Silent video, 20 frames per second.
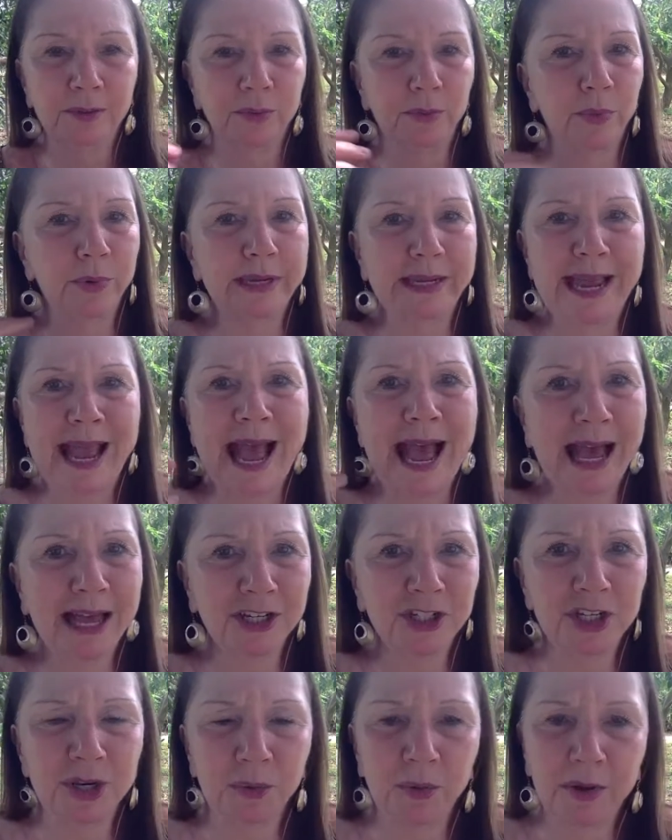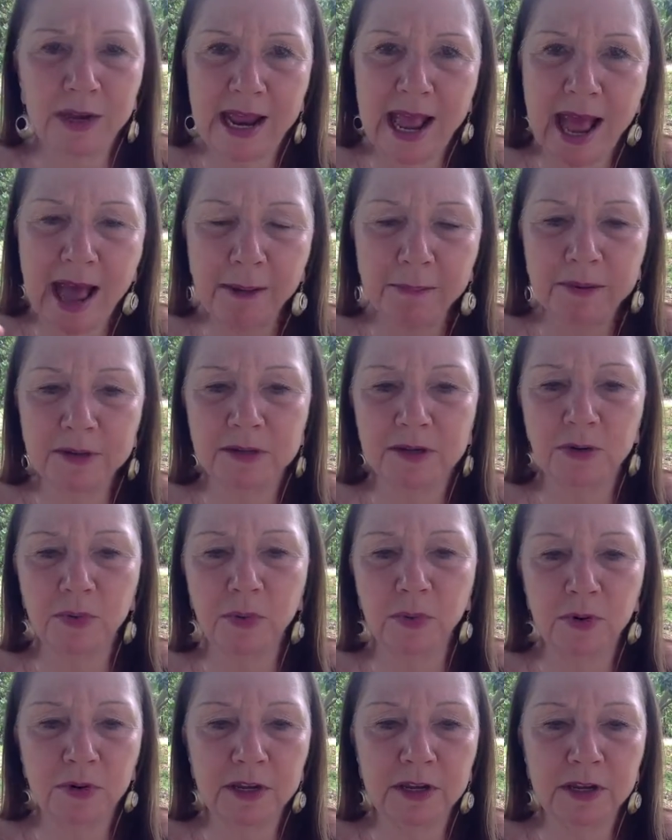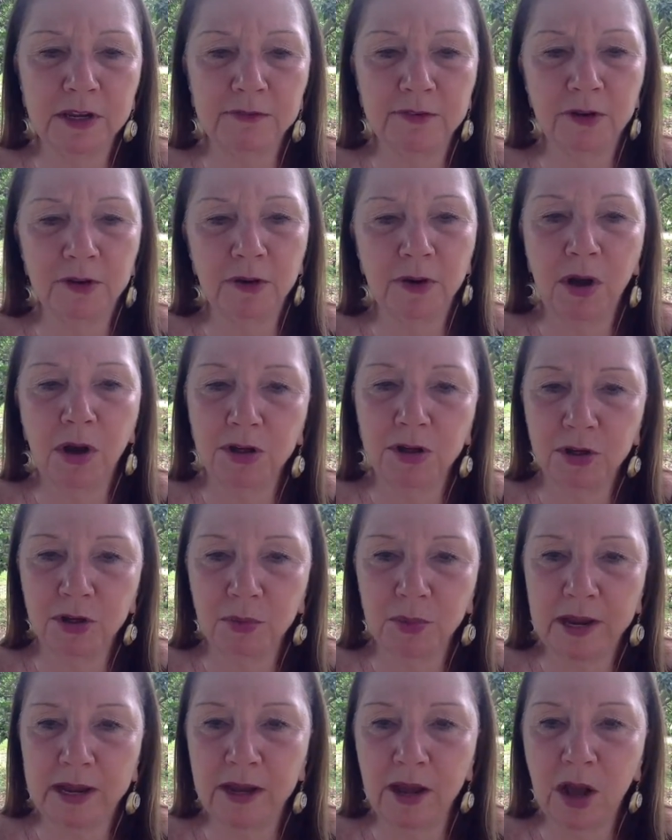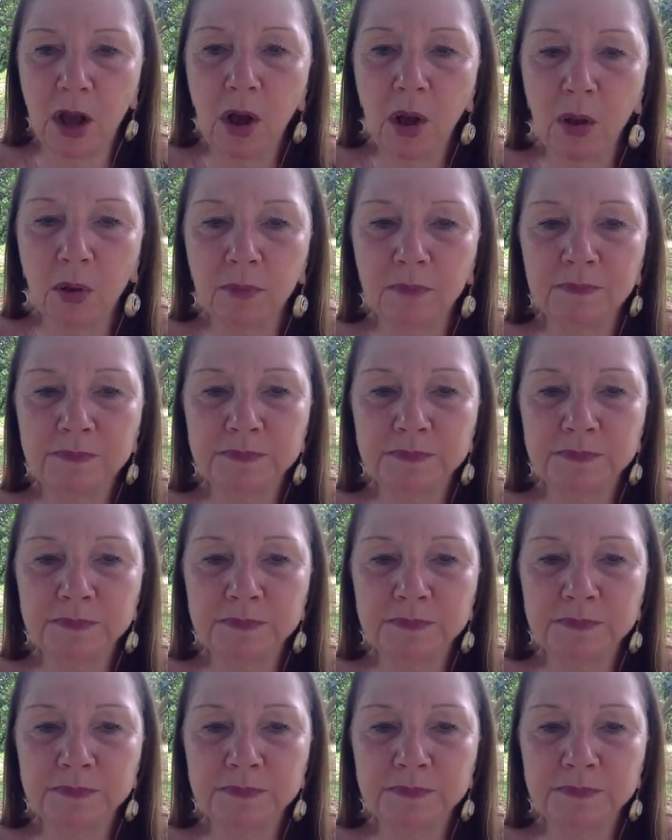rehashing what happened at work if you're on your way home,